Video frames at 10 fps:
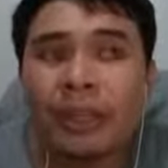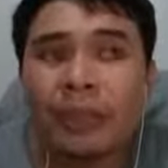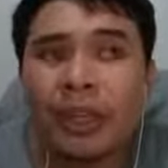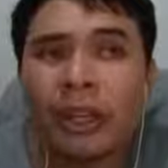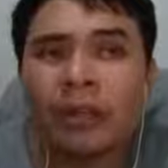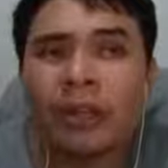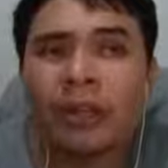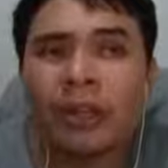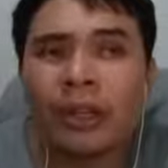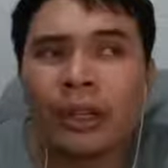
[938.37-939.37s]
to pay
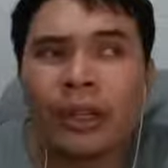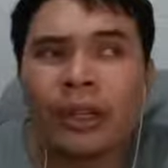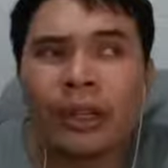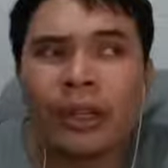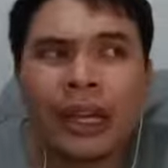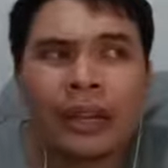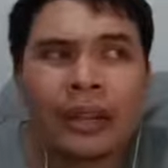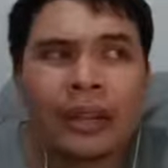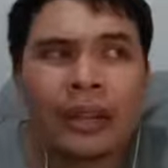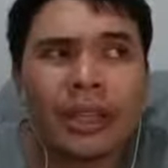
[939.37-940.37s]
for, and I
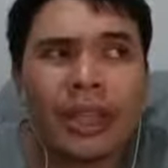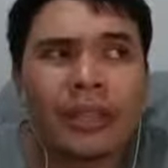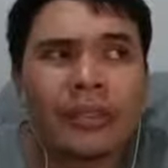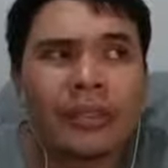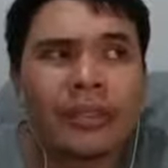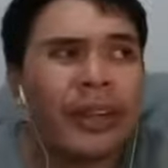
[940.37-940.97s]
couldn't leave.